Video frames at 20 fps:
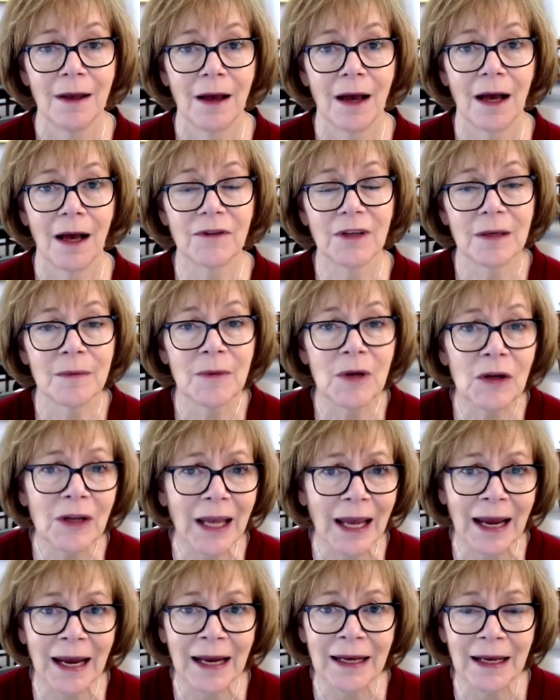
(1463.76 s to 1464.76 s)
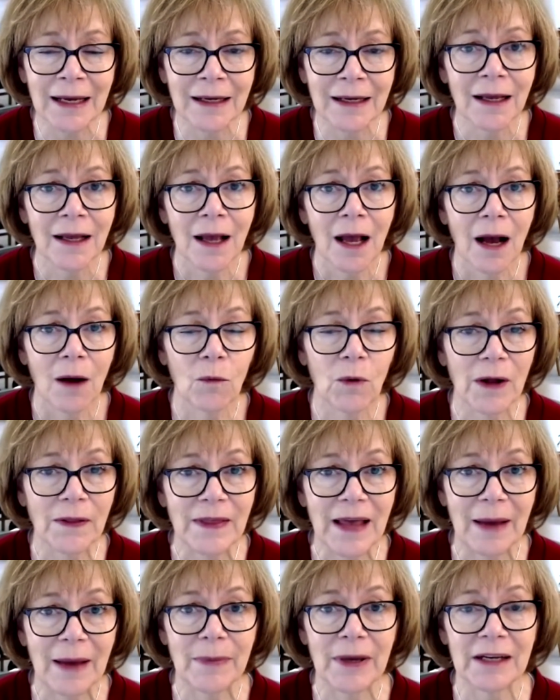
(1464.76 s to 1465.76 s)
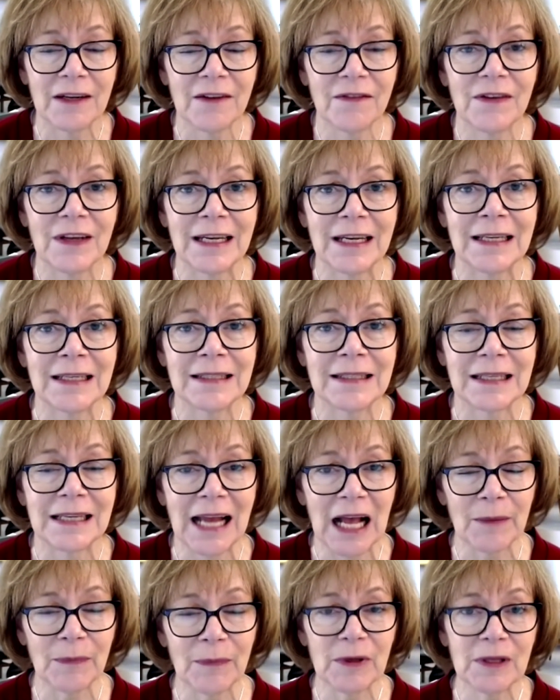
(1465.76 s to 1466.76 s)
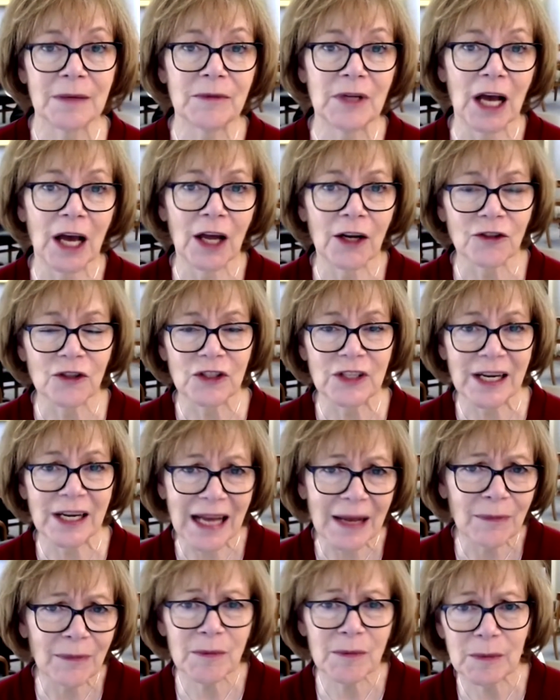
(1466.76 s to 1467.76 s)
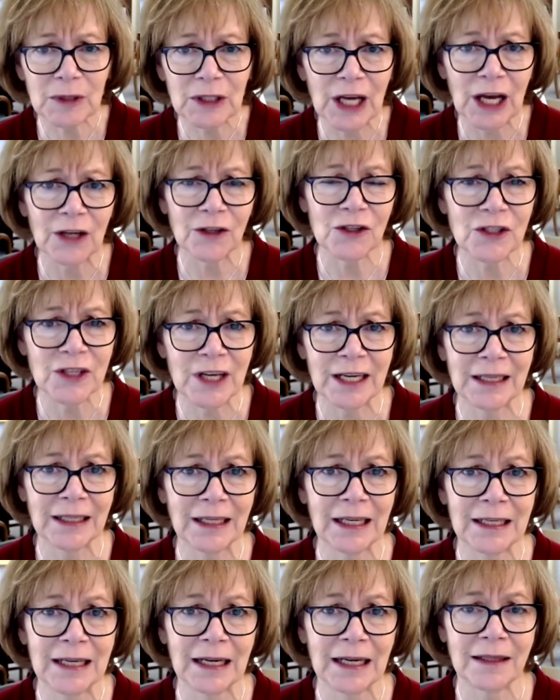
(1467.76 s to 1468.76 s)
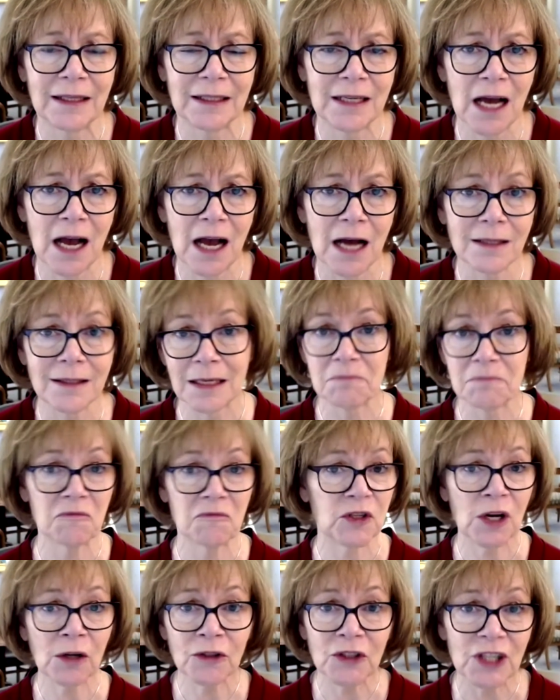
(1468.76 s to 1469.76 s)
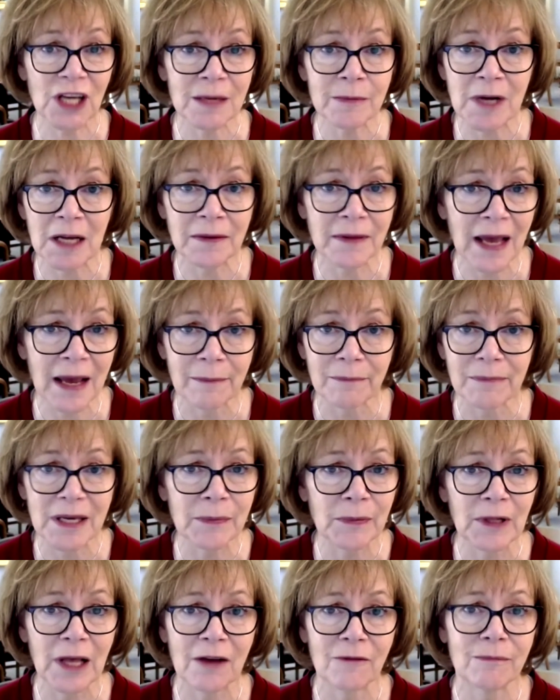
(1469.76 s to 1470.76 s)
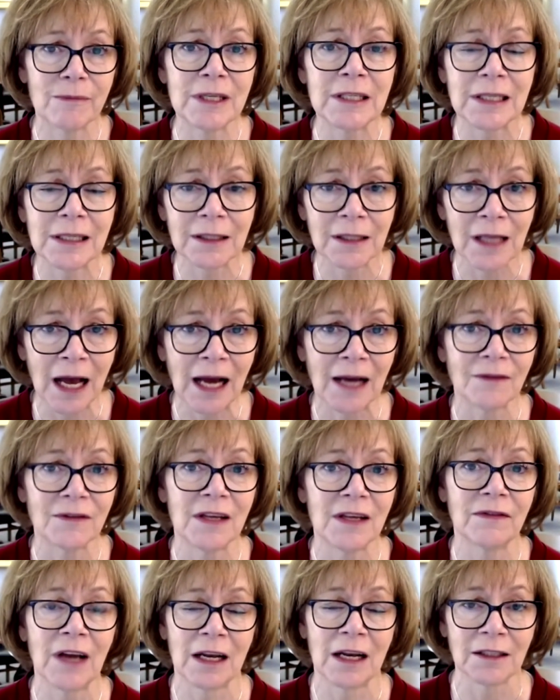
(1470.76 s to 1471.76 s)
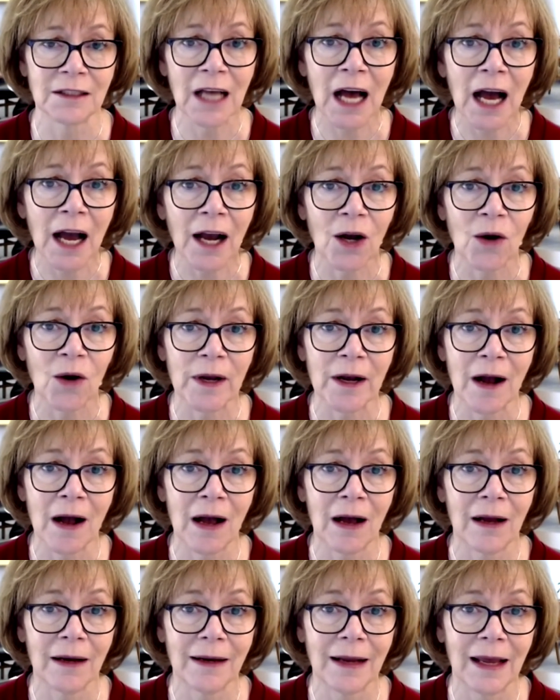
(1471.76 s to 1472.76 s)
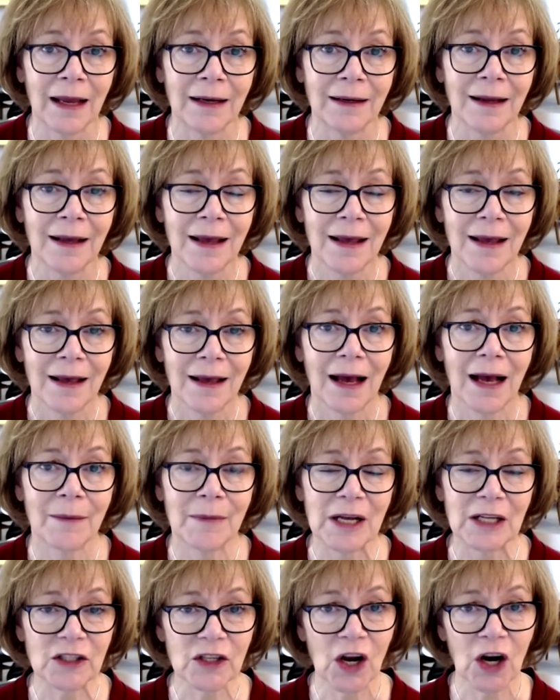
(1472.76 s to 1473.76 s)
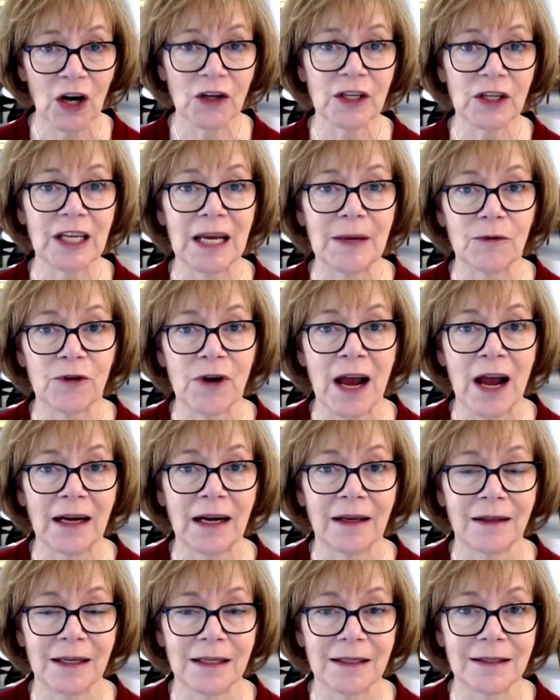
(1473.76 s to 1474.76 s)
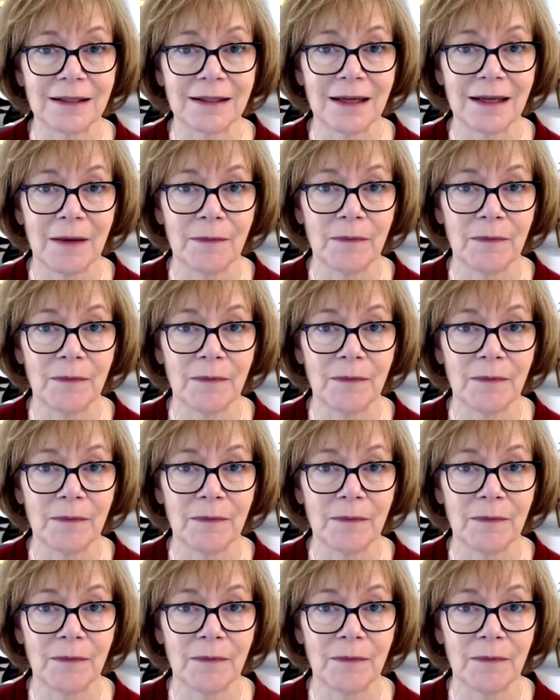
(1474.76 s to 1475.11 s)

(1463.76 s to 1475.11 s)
of communicating what that benefit is and helping them to understand, helping people to understand and connect the dots. And it's no shame on them. People have busy lives. They've got a lot going on, and it's hard to keep track of this,